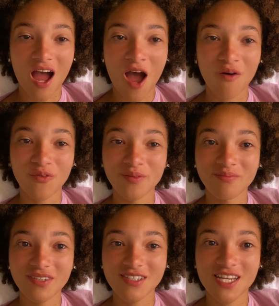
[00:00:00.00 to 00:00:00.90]
I wouldn't
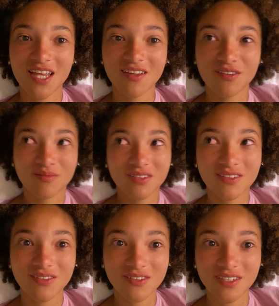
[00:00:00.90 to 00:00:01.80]
be sad. Like I'd be like,
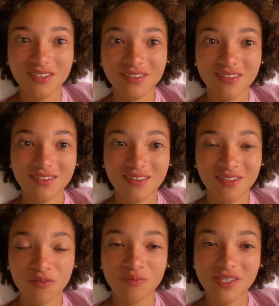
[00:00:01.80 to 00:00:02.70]
okay, like I
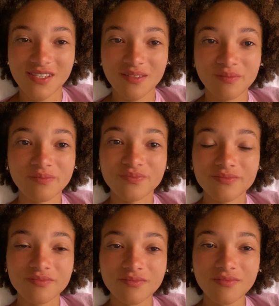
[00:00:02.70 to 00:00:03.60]
don't miss him,
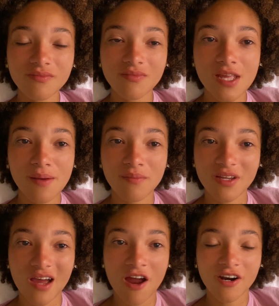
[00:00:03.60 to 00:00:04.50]
but
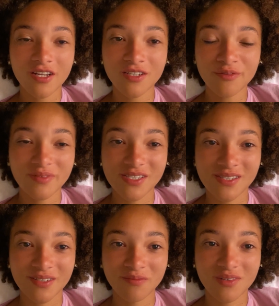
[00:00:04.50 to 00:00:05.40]
I already do miss
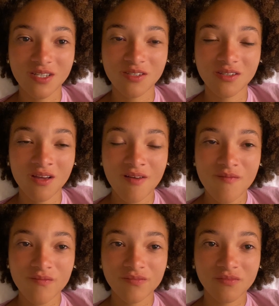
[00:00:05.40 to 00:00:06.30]
him because
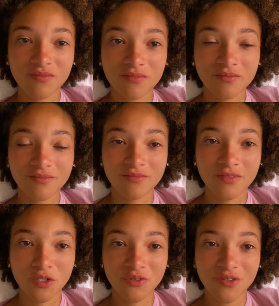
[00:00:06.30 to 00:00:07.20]

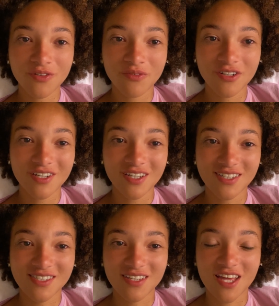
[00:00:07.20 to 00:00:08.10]
we were working
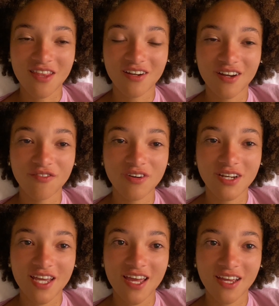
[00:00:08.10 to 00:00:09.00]
together every
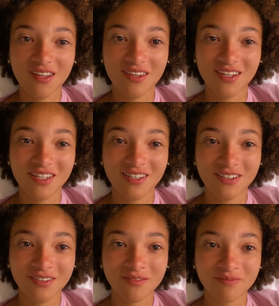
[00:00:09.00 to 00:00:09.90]
day. It's,
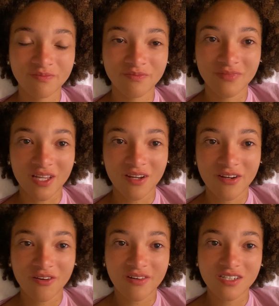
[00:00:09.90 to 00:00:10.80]
I don't know. I